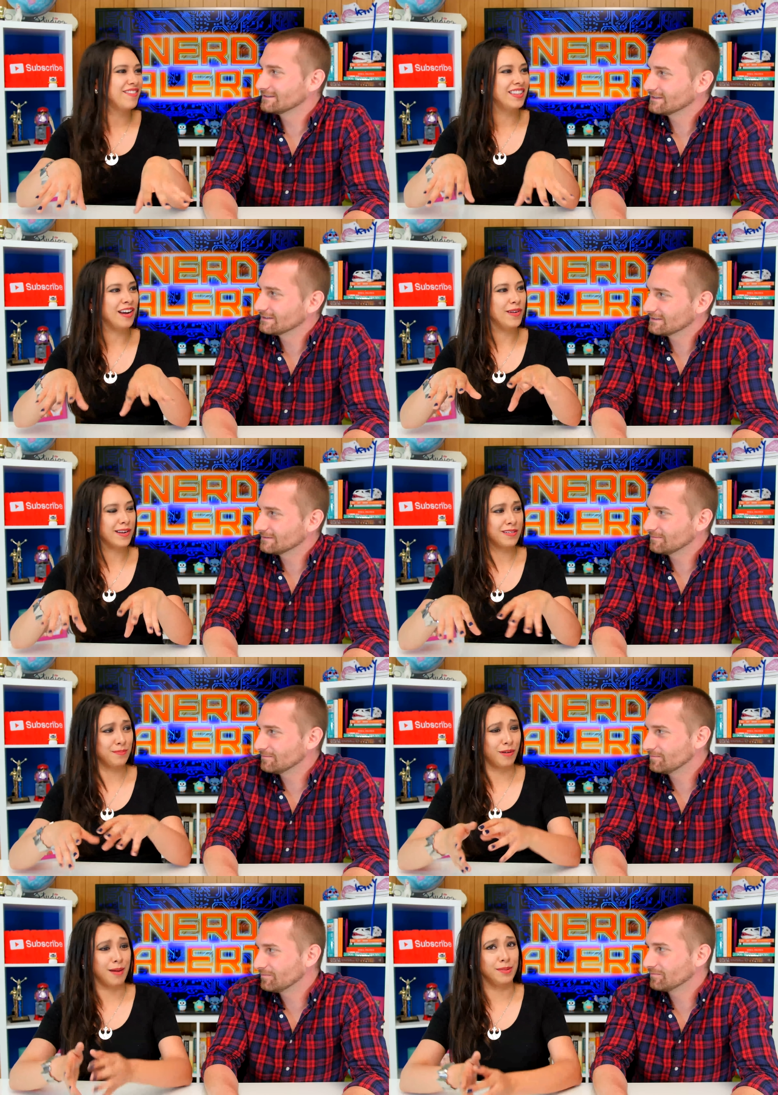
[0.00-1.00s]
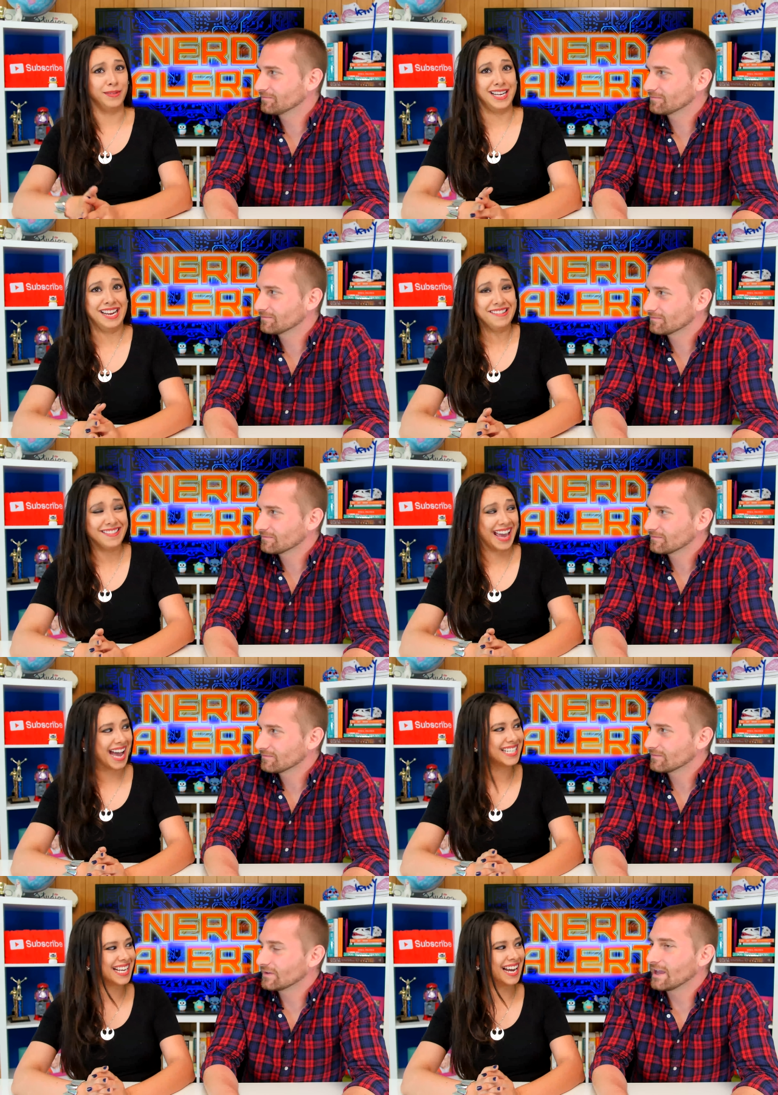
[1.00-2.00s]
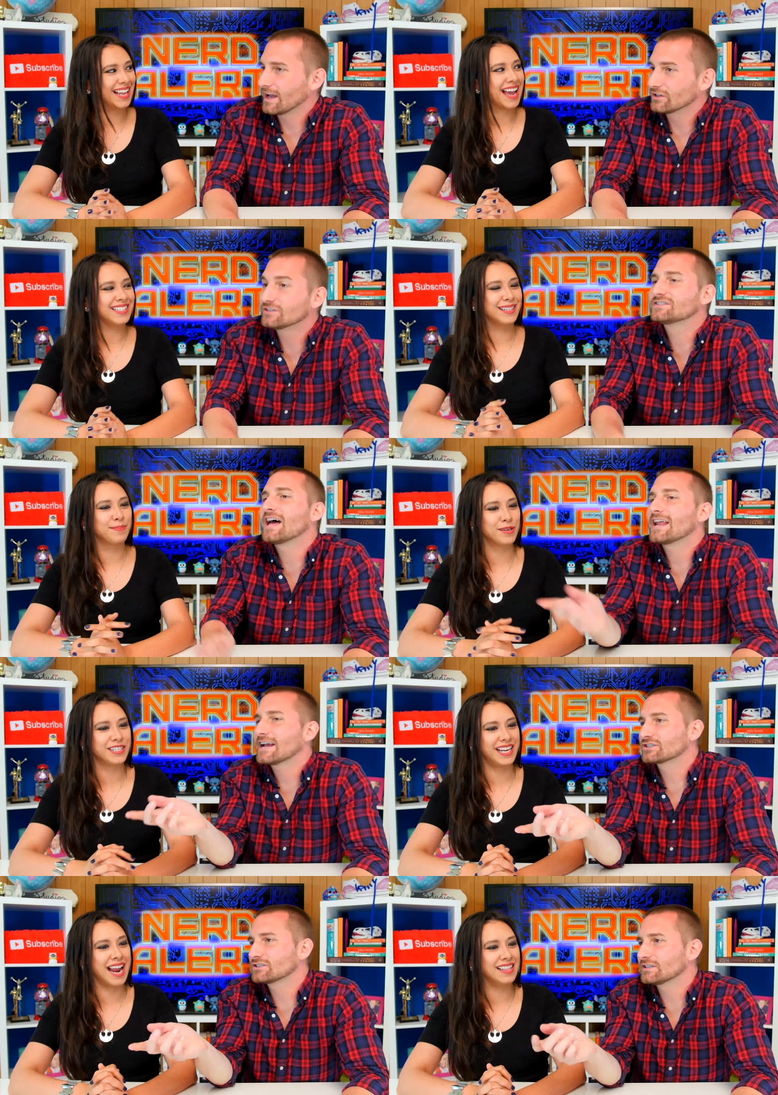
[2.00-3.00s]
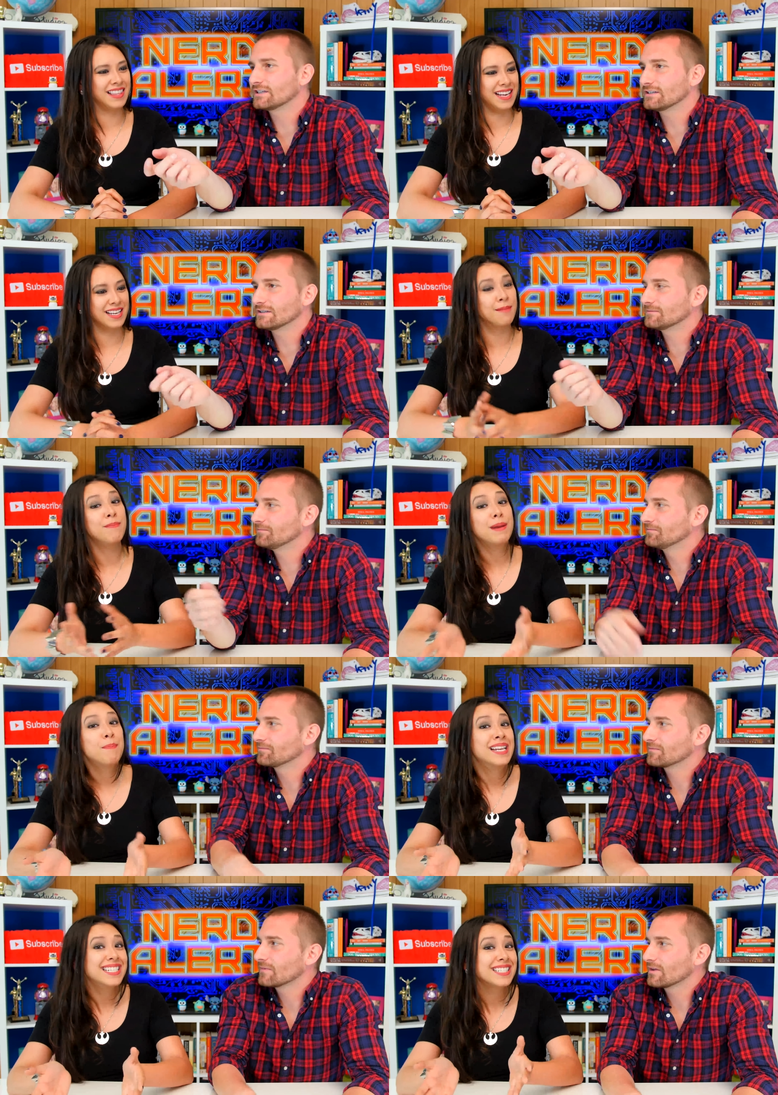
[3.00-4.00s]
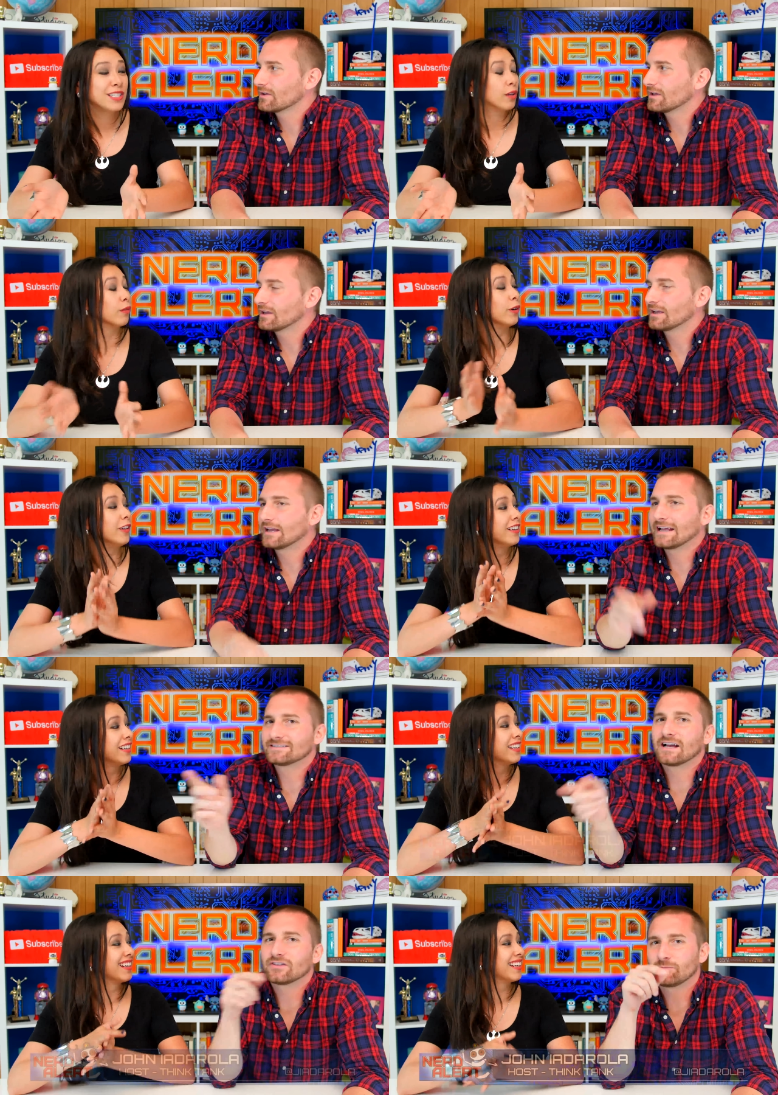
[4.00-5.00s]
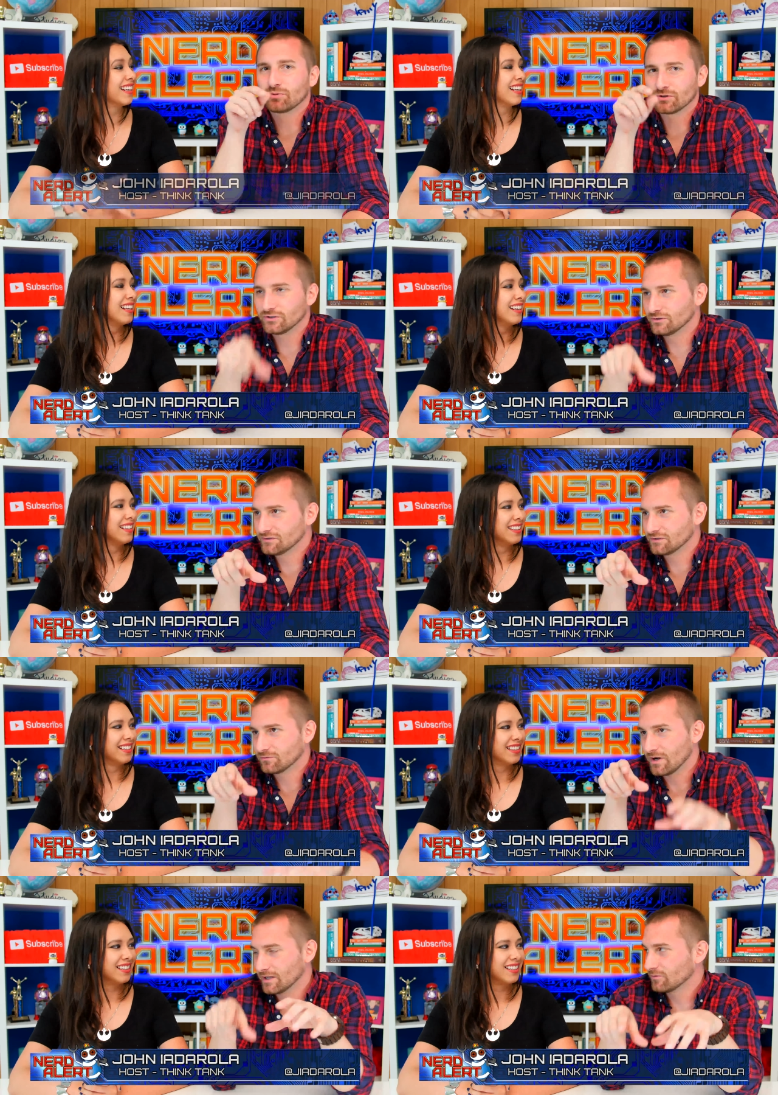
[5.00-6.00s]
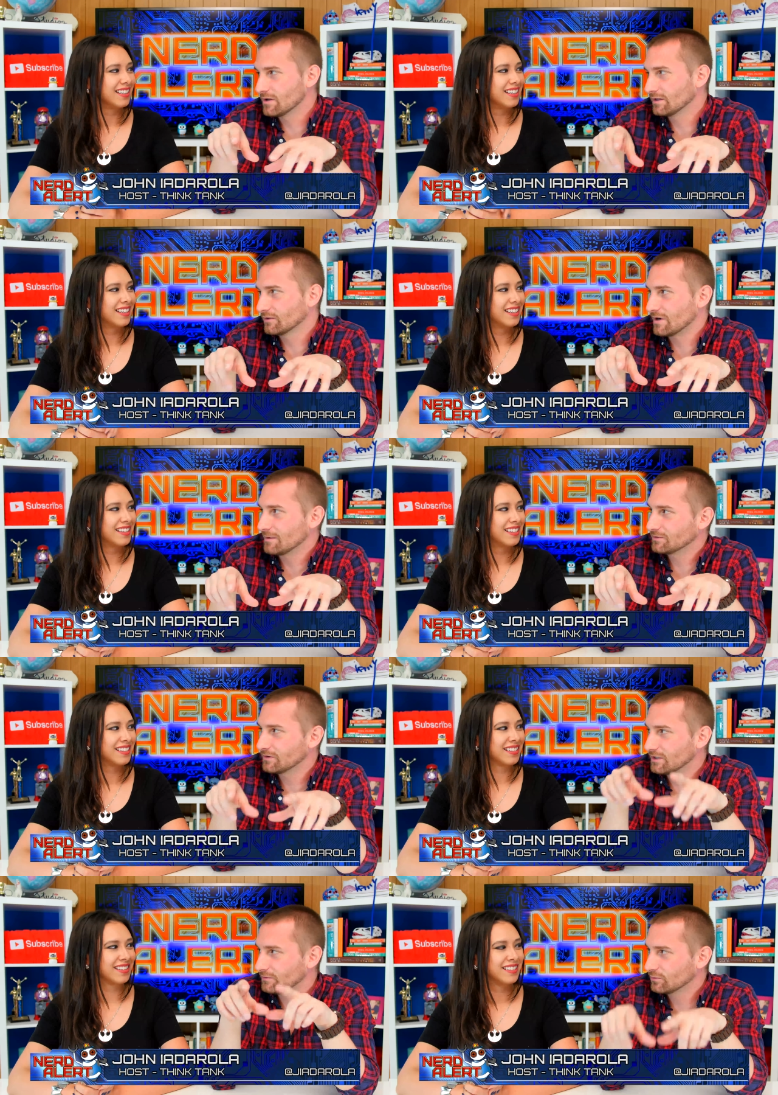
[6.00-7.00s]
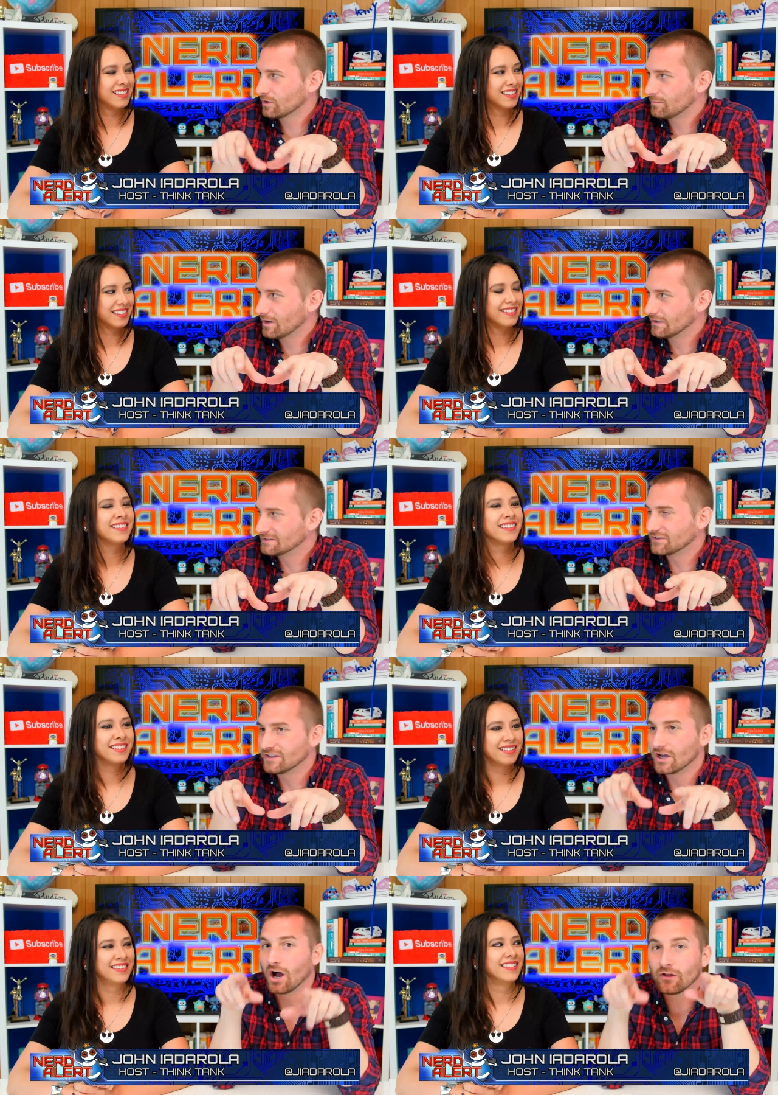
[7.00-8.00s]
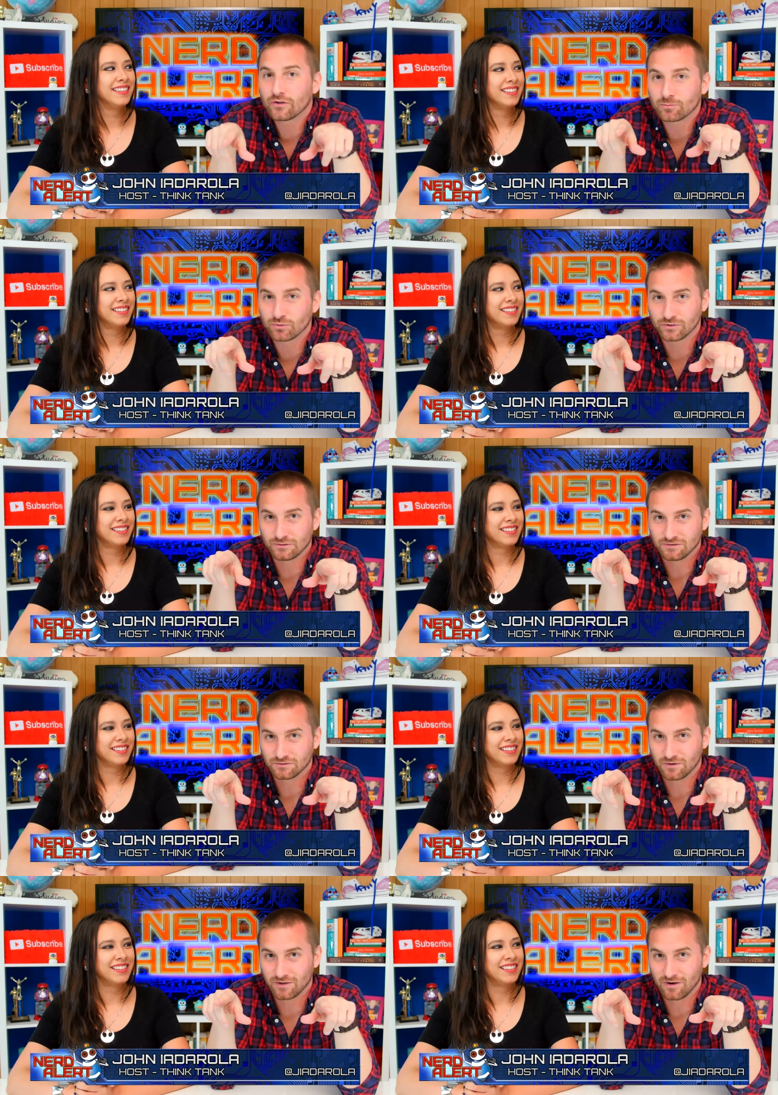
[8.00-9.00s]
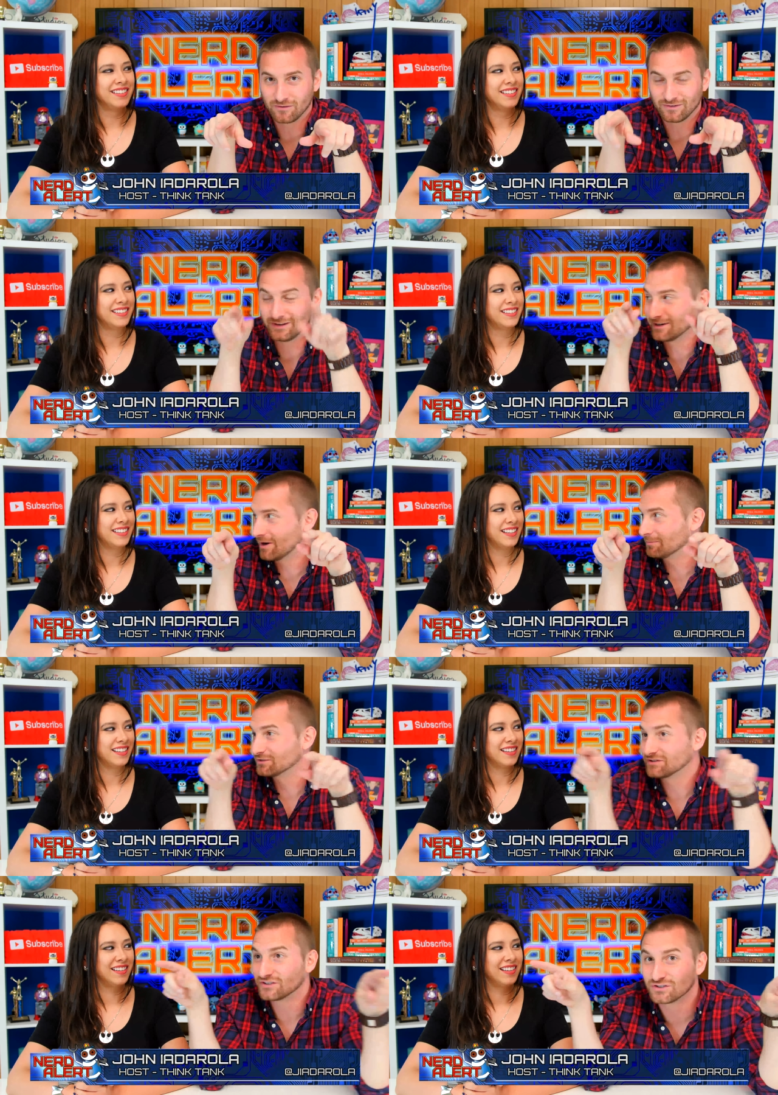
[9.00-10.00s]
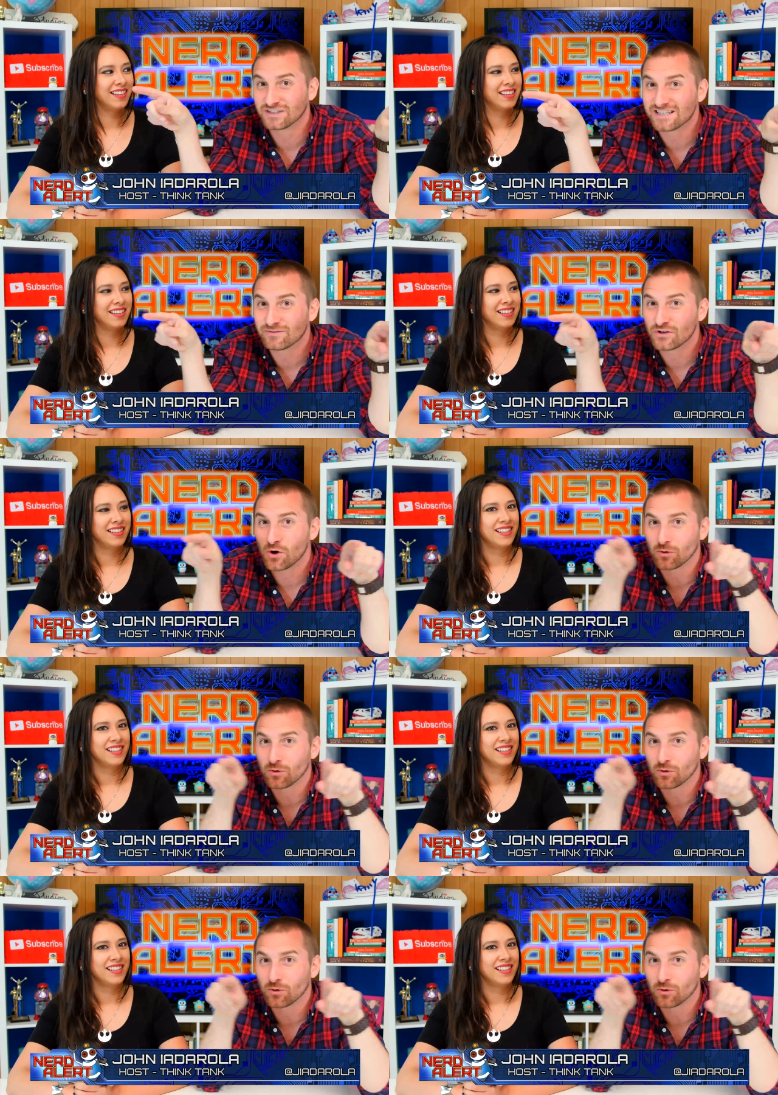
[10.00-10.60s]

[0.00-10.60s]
Speaker 1: Even though we couldn't probably hear that. Uh, yeah, uh, I it's not actually the commitment to the role.
Speaker 2: It's not the producer running around like a raptor that you have to worry about. It's the other producers running around like raptors that you didn't even know